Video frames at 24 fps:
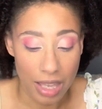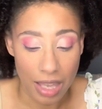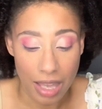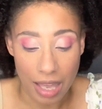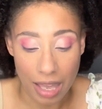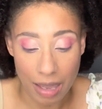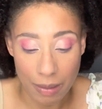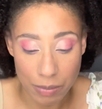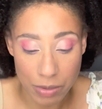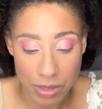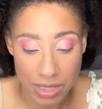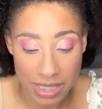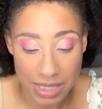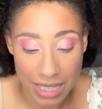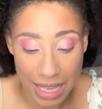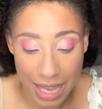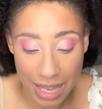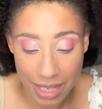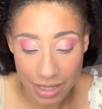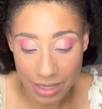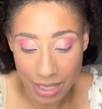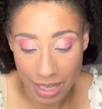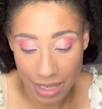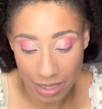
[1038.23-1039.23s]
I'm
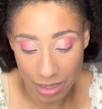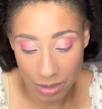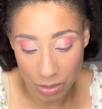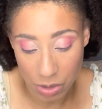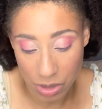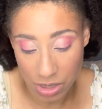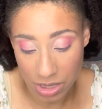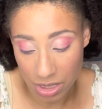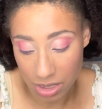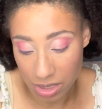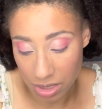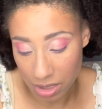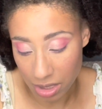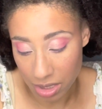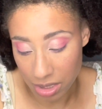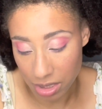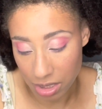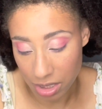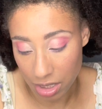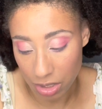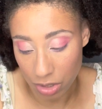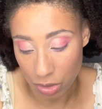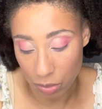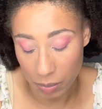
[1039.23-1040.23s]
sad that it's
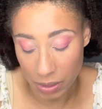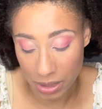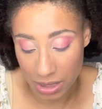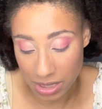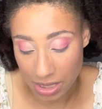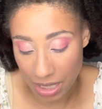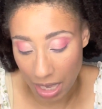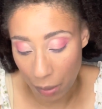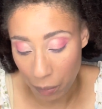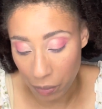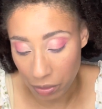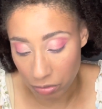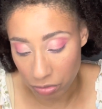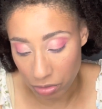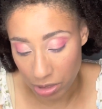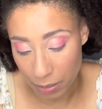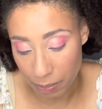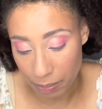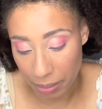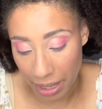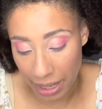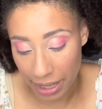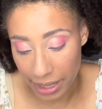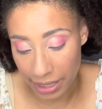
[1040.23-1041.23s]
discontinued because I would
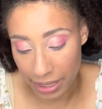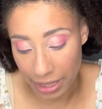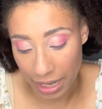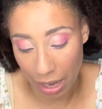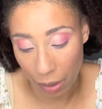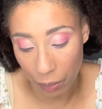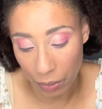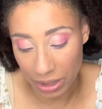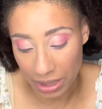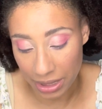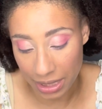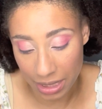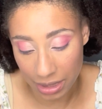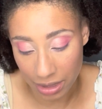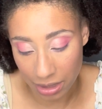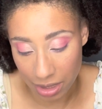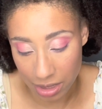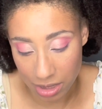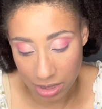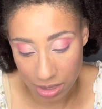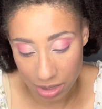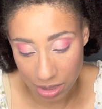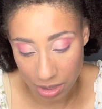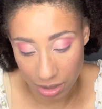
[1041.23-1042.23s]
rebuy it. I would get
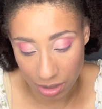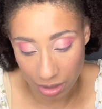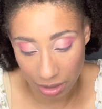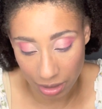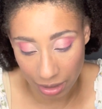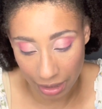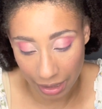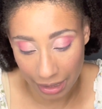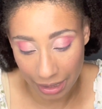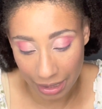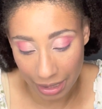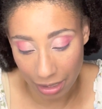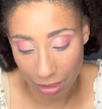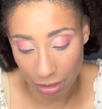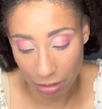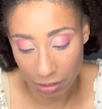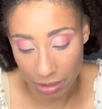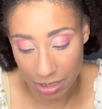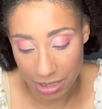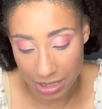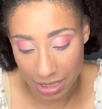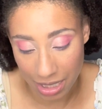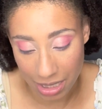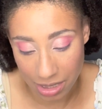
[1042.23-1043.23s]
this like
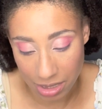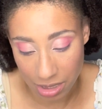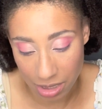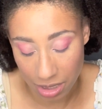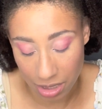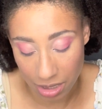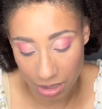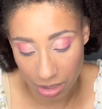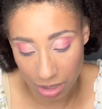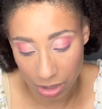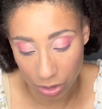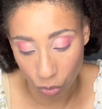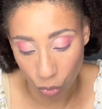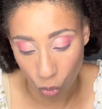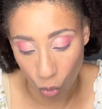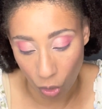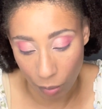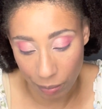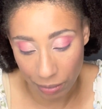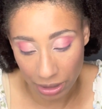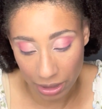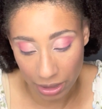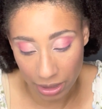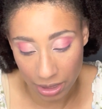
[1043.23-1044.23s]
iridescent, this
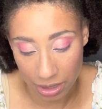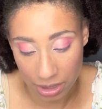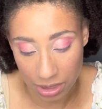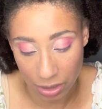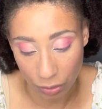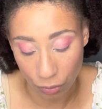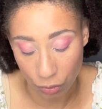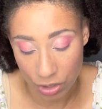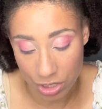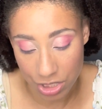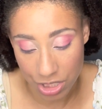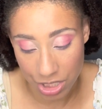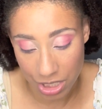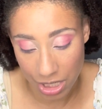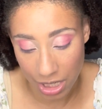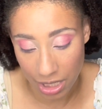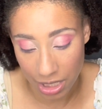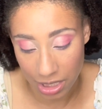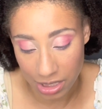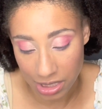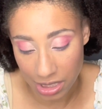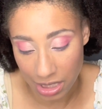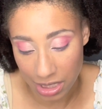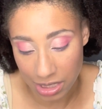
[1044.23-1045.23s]
formula in different
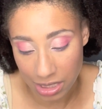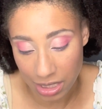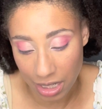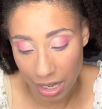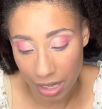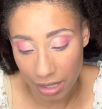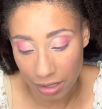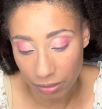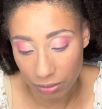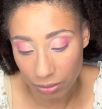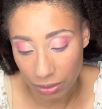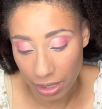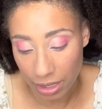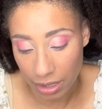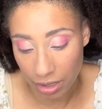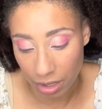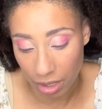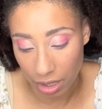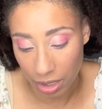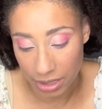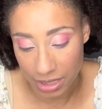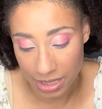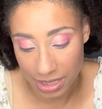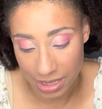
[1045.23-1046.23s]
shades. It's kind of like
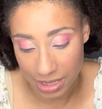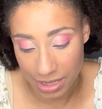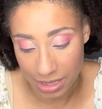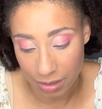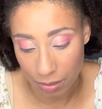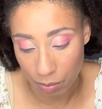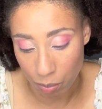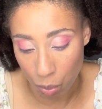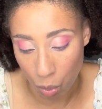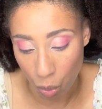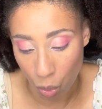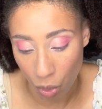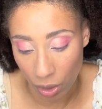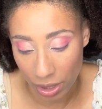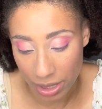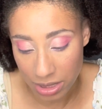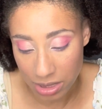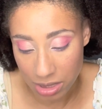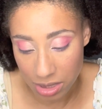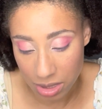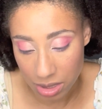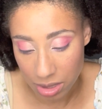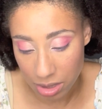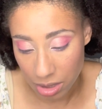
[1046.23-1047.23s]
a
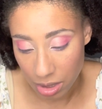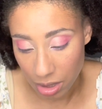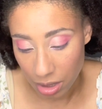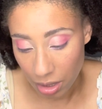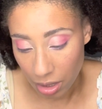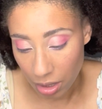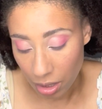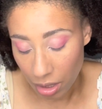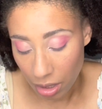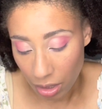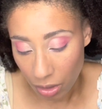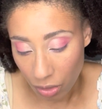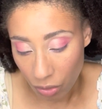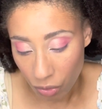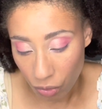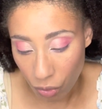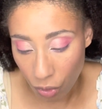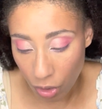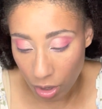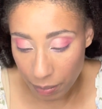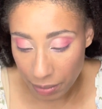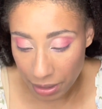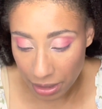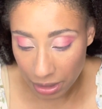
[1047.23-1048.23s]
moist
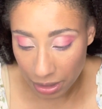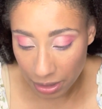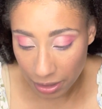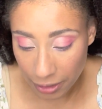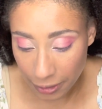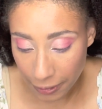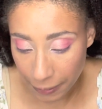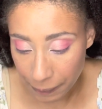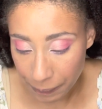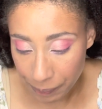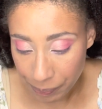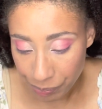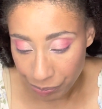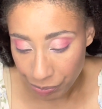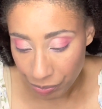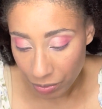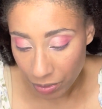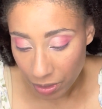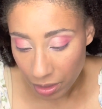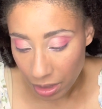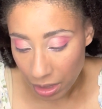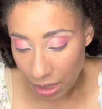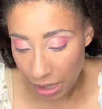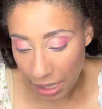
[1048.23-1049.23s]
formula,
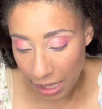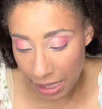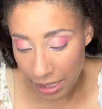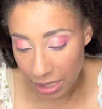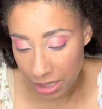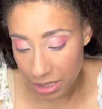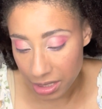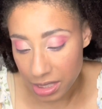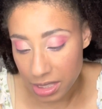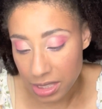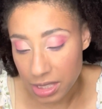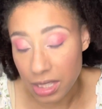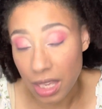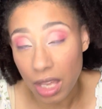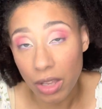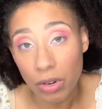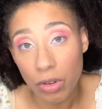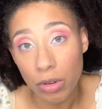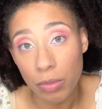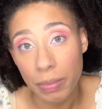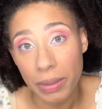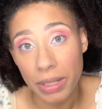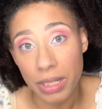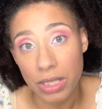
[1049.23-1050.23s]
and it's
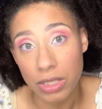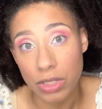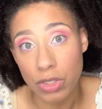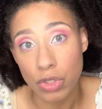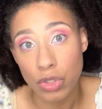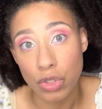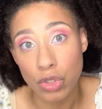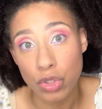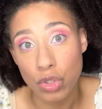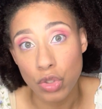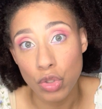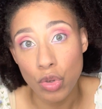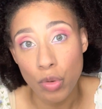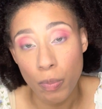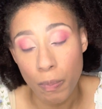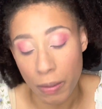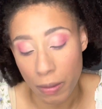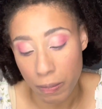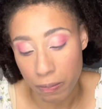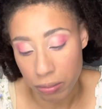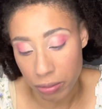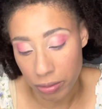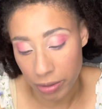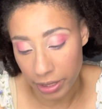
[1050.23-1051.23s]
subtle, but it's super
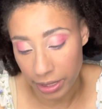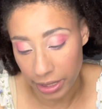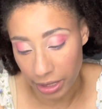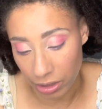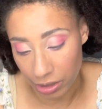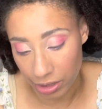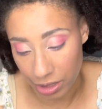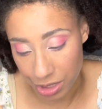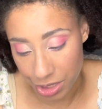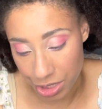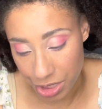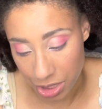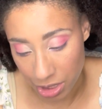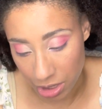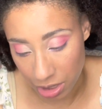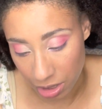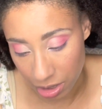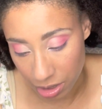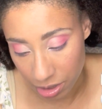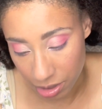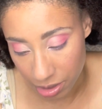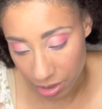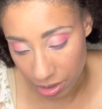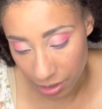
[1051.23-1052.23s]
pretty on the
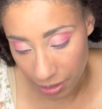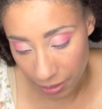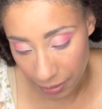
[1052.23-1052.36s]
cheeks.